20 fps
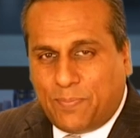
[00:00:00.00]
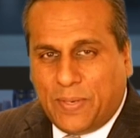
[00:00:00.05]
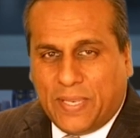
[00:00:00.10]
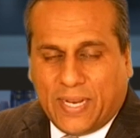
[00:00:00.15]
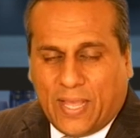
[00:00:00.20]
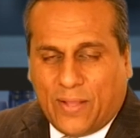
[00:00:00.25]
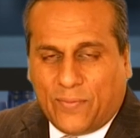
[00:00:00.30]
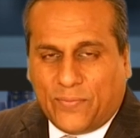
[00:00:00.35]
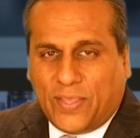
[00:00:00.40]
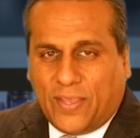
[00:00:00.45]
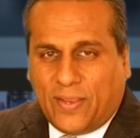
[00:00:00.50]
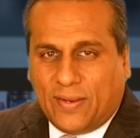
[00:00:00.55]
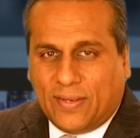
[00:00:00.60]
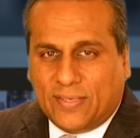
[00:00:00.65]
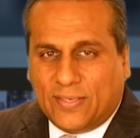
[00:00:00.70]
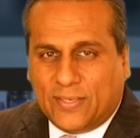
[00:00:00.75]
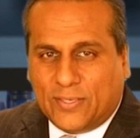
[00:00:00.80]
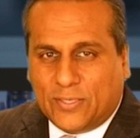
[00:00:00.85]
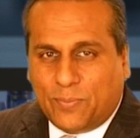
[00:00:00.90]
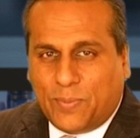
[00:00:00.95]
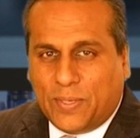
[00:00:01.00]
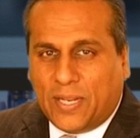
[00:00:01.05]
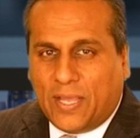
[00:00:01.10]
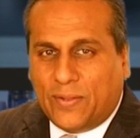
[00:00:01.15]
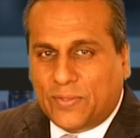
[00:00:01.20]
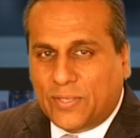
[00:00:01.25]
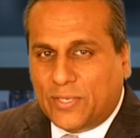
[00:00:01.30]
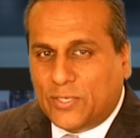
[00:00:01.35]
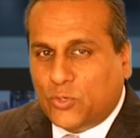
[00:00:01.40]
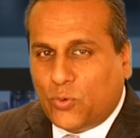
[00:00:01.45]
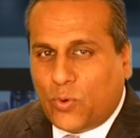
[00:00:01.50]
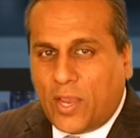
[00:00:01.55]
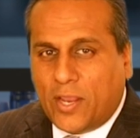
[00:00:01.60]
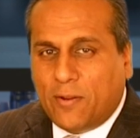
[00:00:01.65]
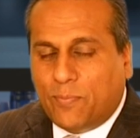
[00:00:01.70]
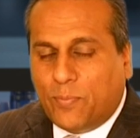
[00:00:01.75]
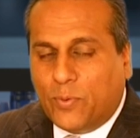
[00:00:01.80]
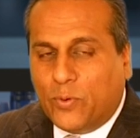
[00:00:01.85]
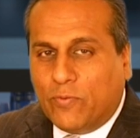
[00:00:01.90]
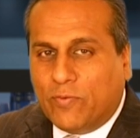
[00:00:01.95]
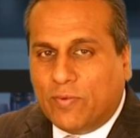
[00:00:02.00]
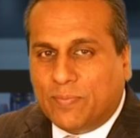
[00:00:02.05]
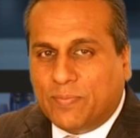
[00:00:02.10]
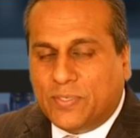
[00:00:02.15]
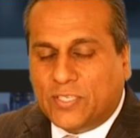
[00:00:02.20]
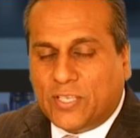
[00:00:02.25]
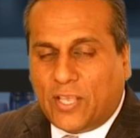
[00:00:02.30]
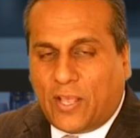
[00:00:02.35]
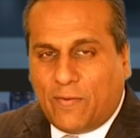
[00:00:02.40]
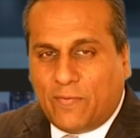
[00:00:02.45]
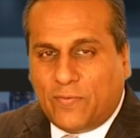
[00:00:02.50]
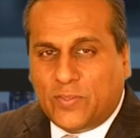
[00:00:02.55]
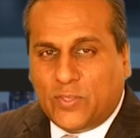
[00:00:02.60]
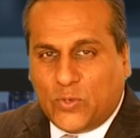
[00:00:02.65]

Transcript: been out there. He's been out there trying to prove himself